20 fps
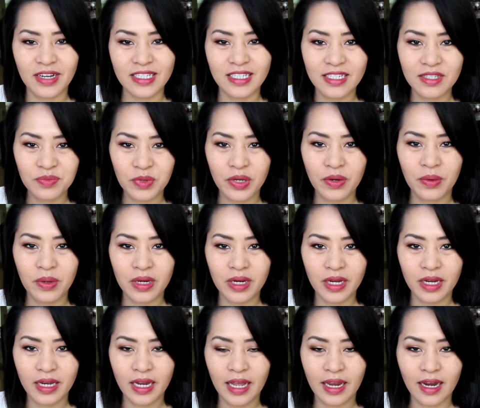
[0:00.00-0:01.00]
I just
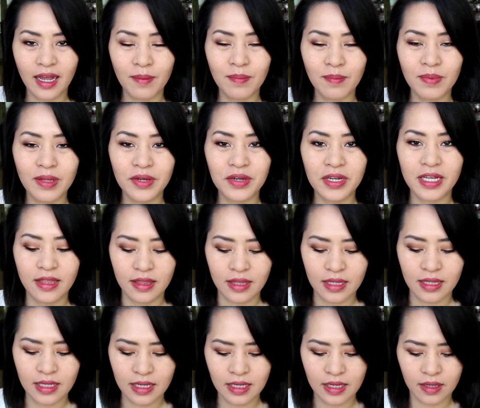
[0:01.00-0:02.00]
recorded and uploaded
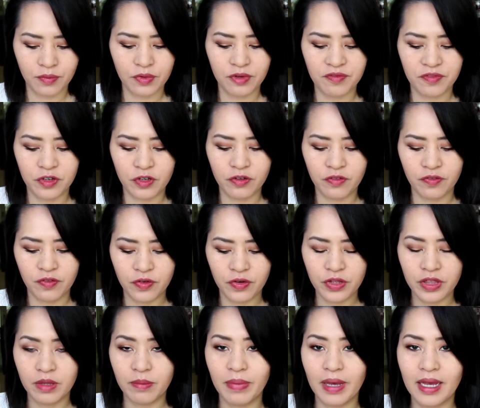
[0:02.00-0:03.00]
the review
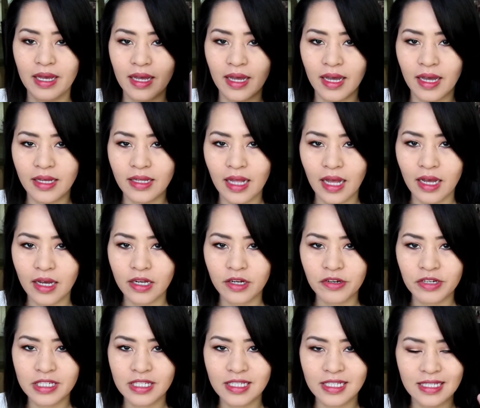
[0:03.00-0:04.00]
for the Becca
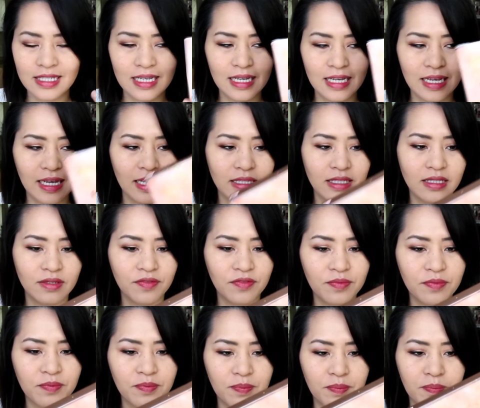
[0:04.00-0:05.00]
Chrissy Teigen's
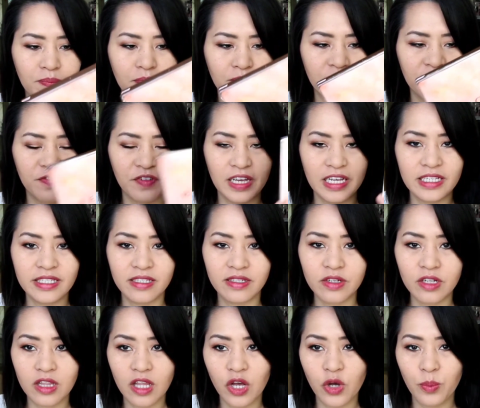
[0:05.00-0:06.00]

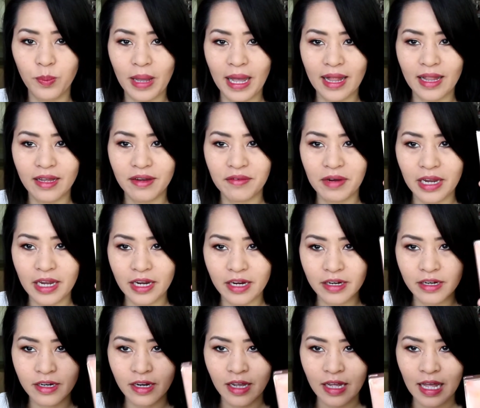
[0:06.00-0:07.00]
Face Glow palette right
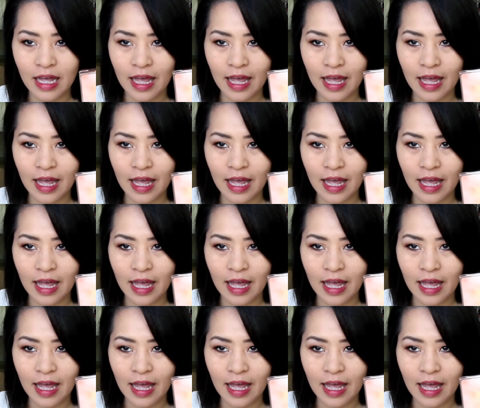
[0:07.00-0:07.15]
here.